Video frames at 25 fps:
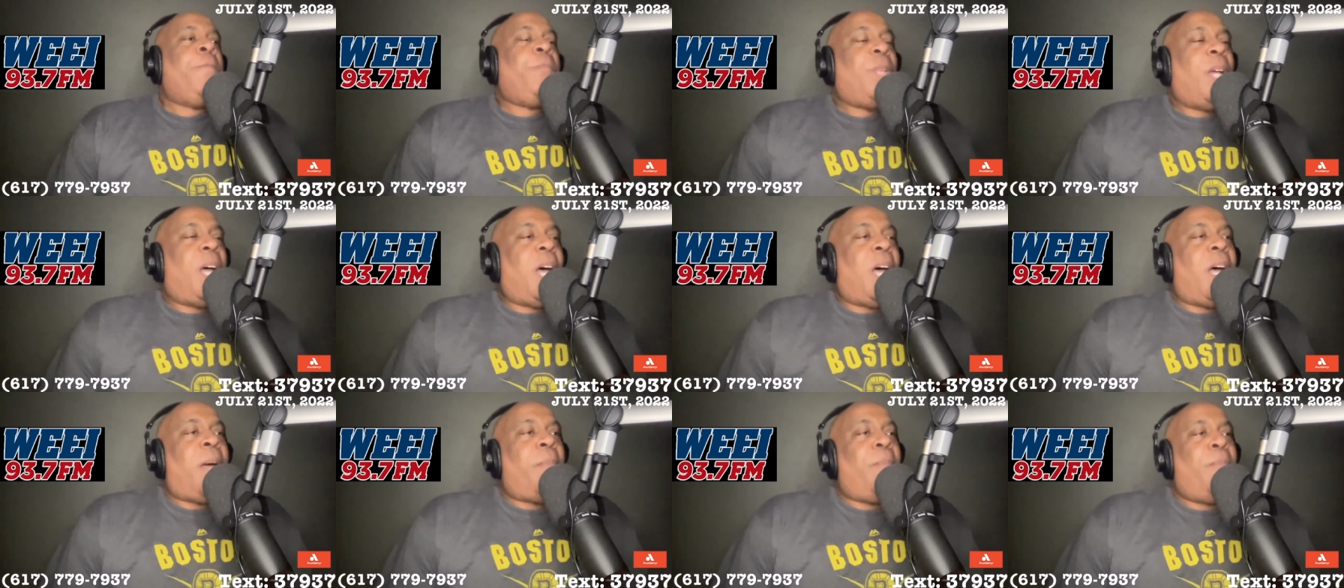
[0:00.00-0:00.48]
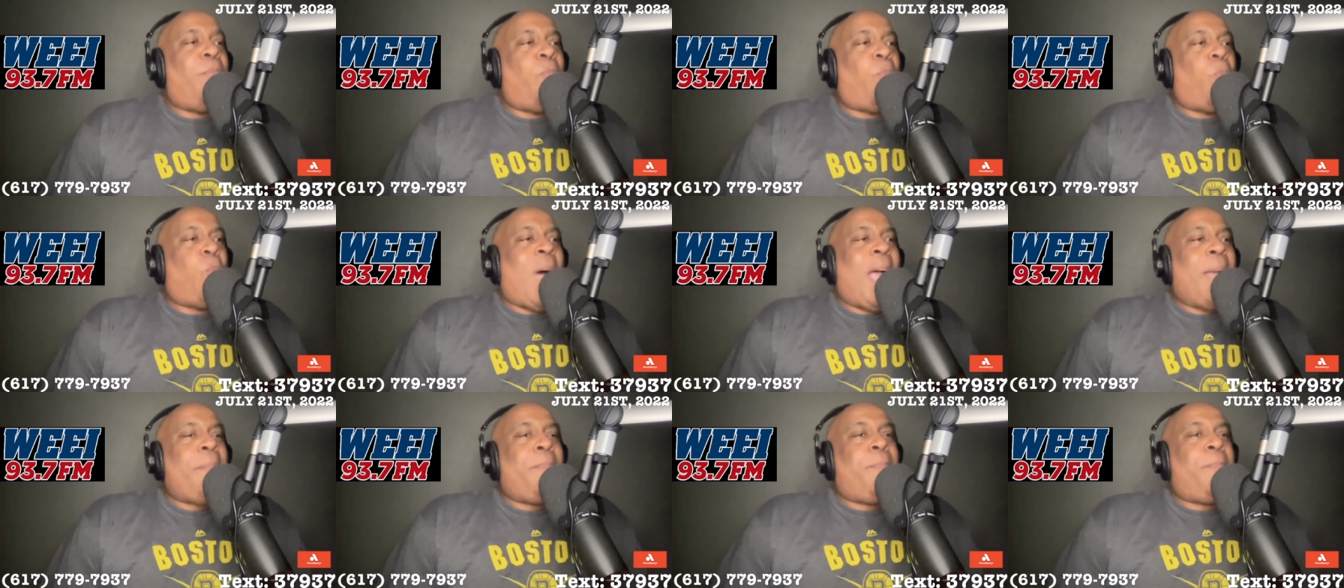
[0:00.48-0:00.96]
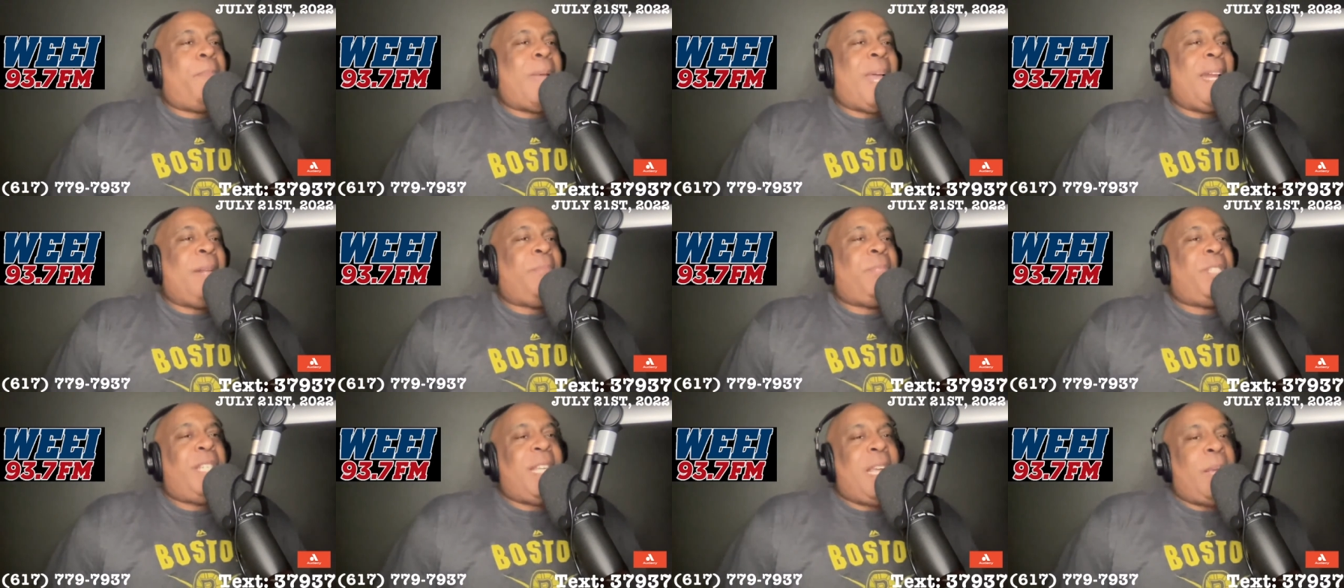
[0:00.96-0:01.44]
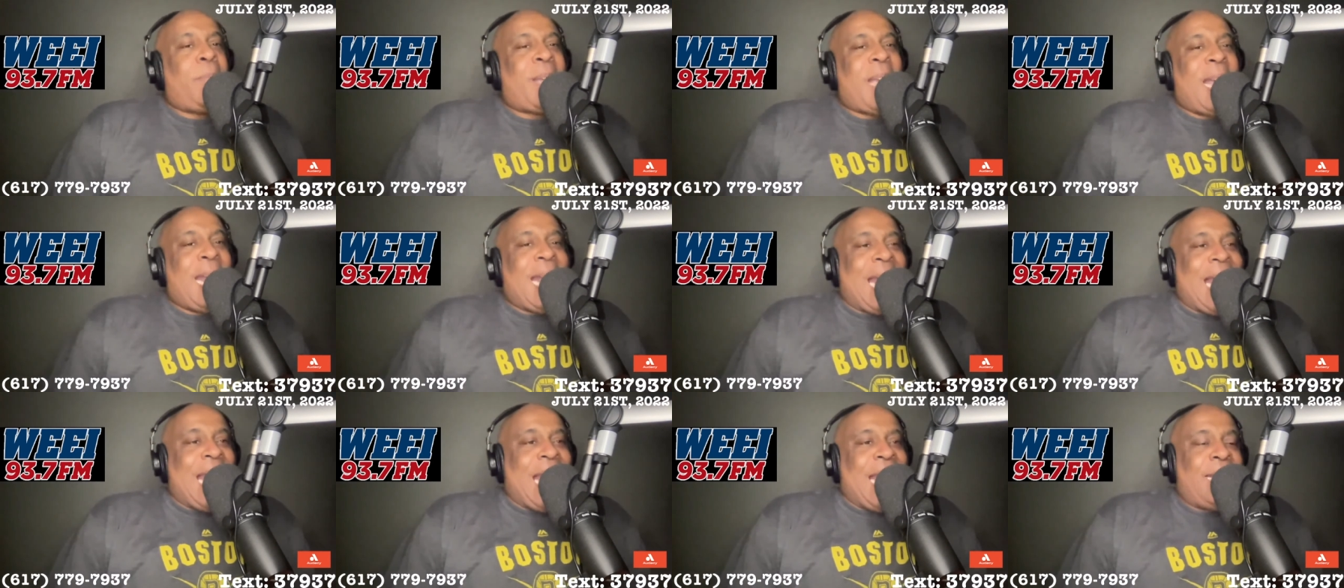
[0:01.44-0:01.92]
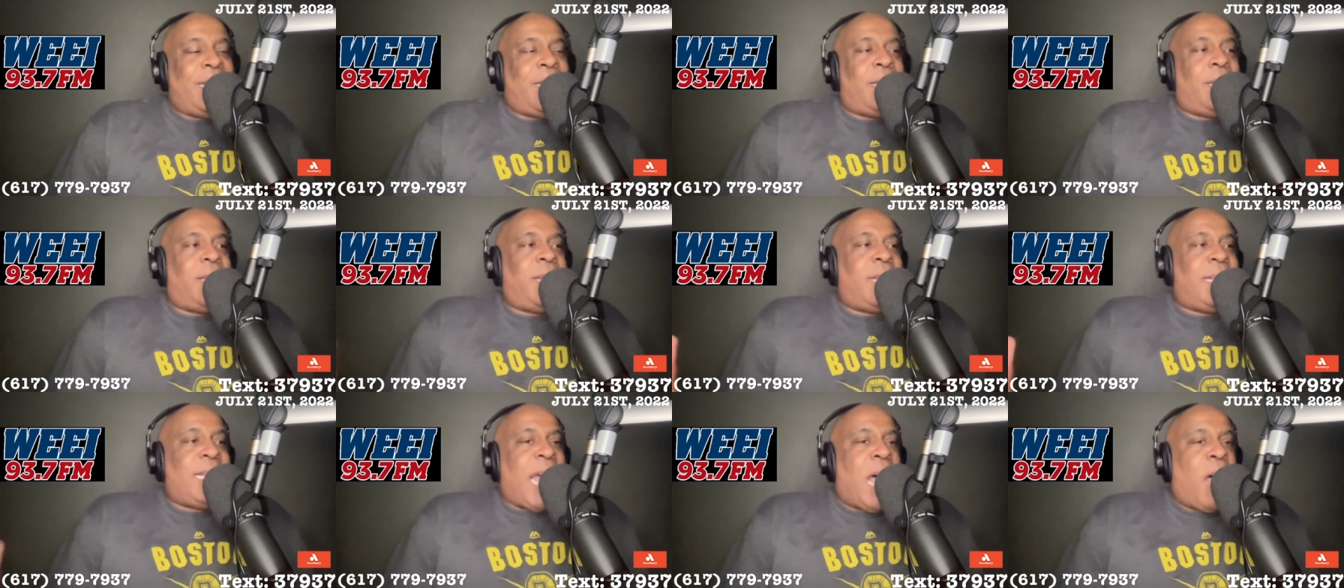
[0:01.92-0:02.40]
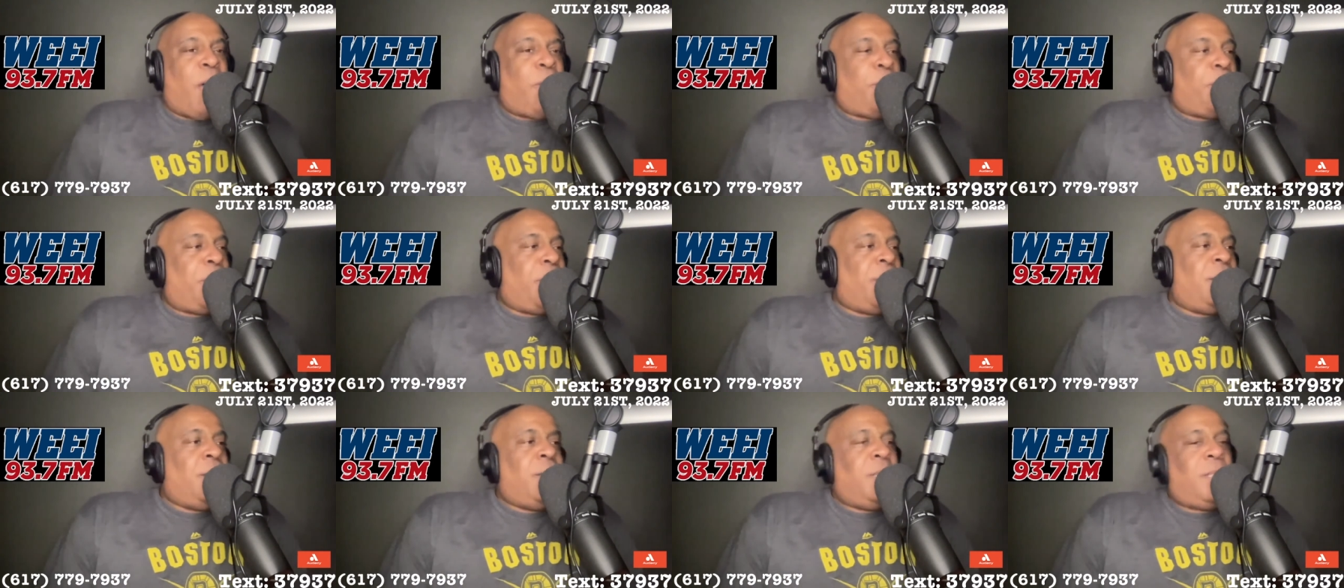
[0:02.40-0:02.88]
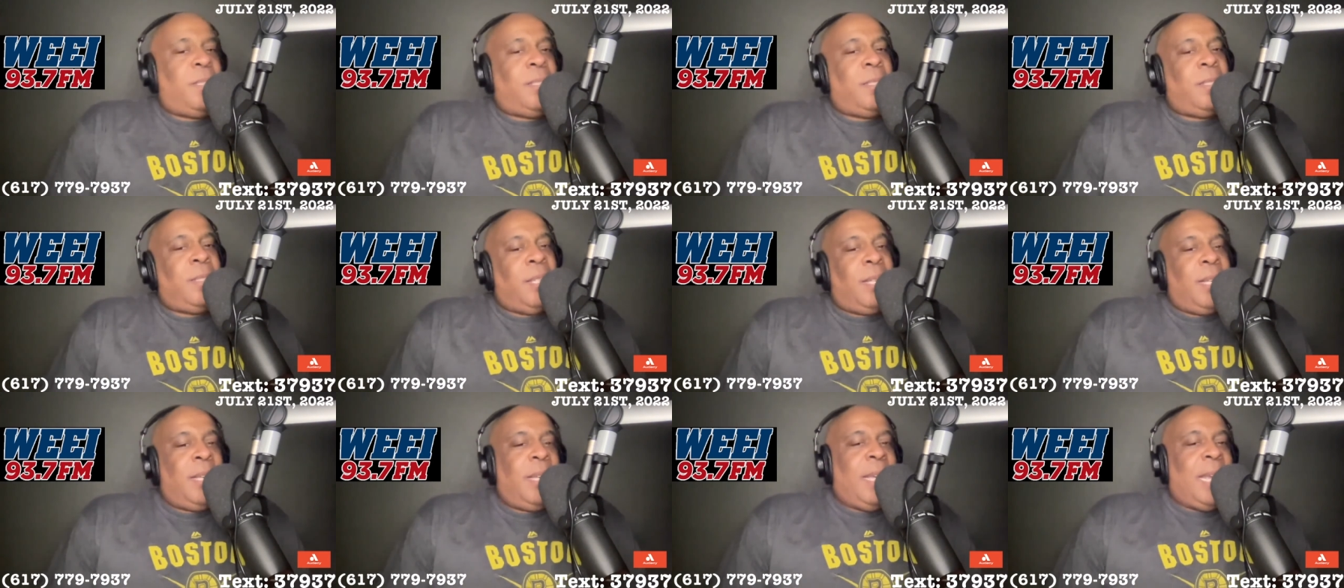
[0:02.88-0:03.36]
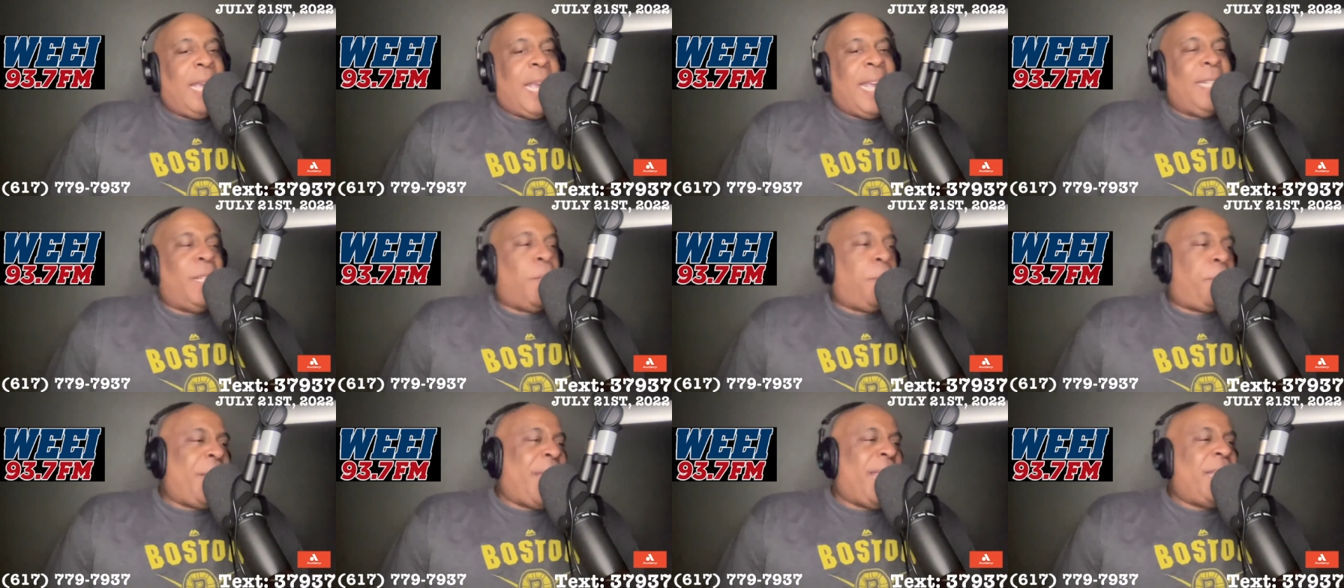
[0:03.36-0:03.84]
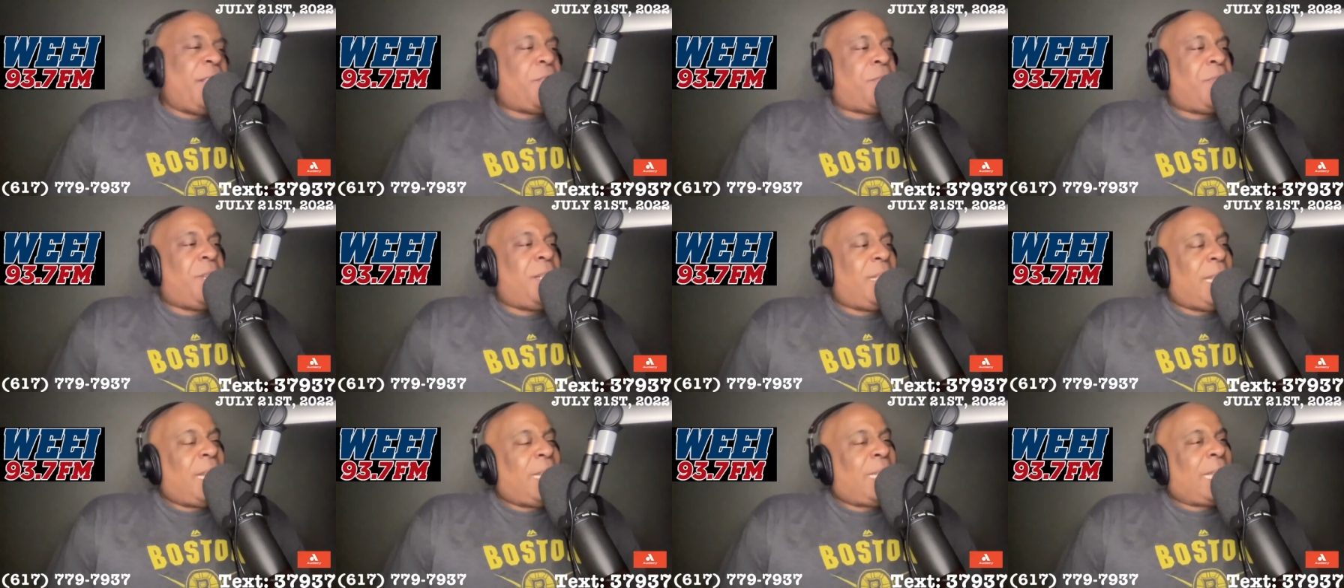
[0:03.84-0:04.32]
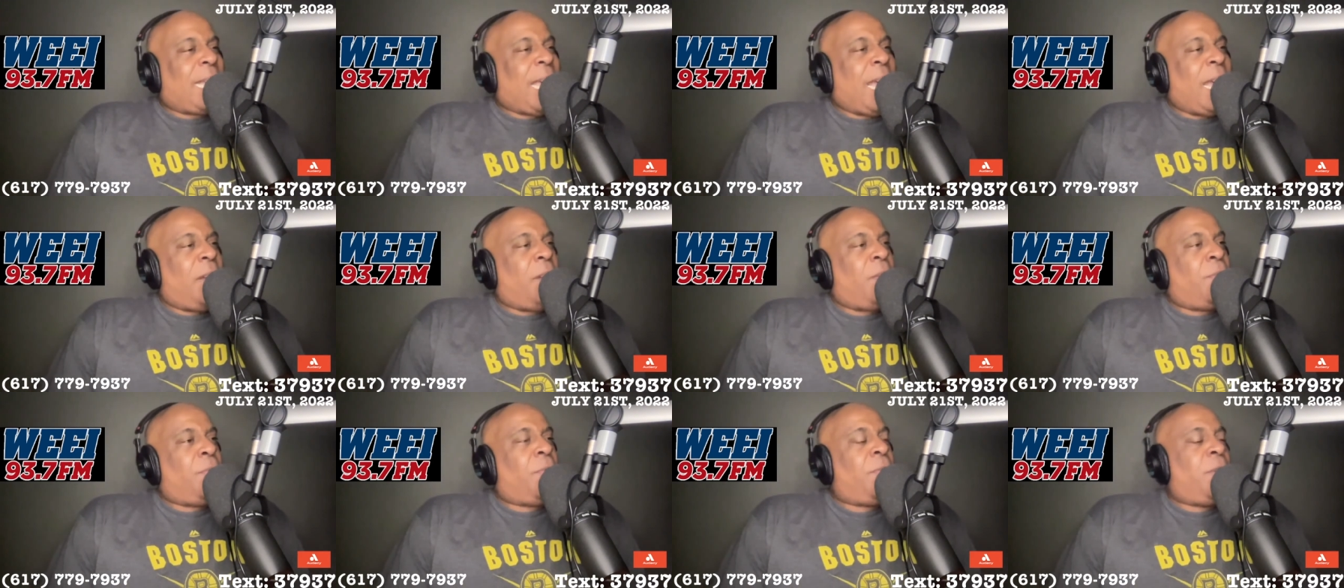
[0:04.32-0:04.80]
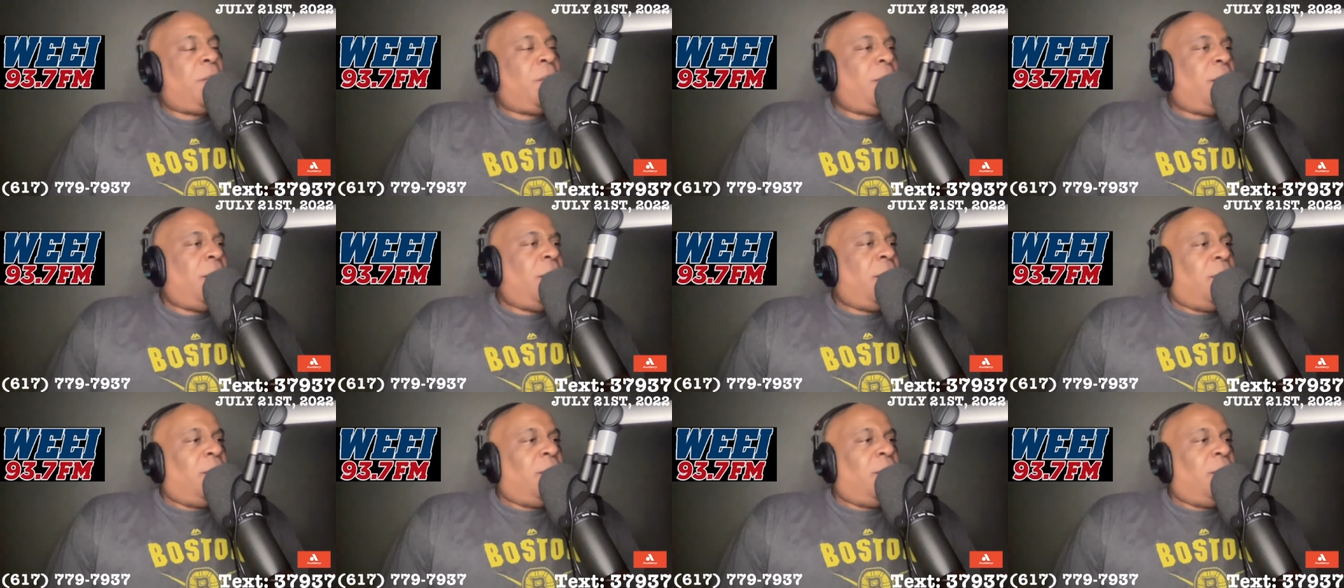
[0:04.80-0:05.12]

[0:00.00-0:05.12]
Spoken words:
why BetMGM kind of has the Dolphins and the Patriots as kind of